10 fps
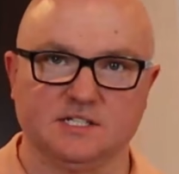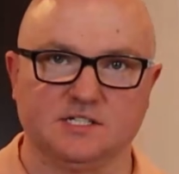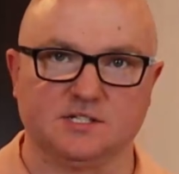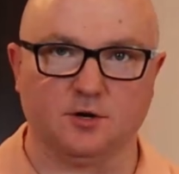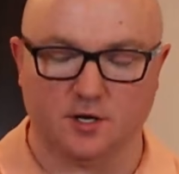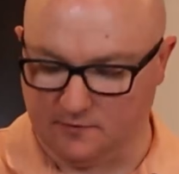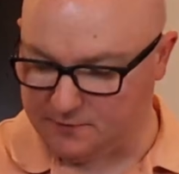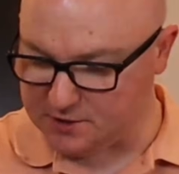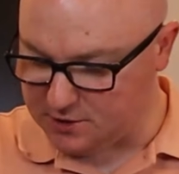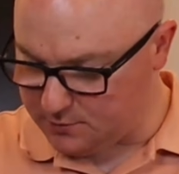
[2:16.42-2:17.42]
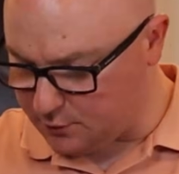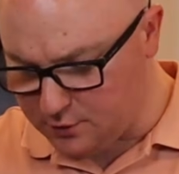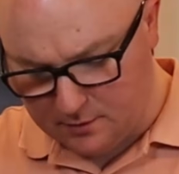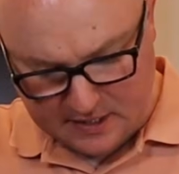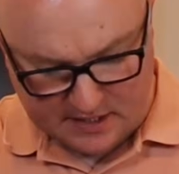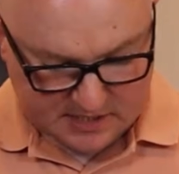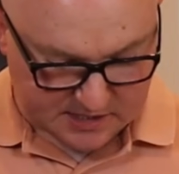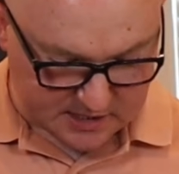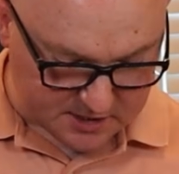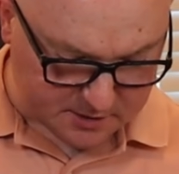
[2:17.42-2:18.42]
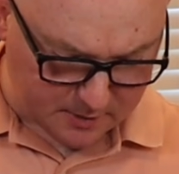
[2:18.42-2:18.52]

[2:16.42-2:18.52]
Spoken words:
this is cooking for two, it only makes 6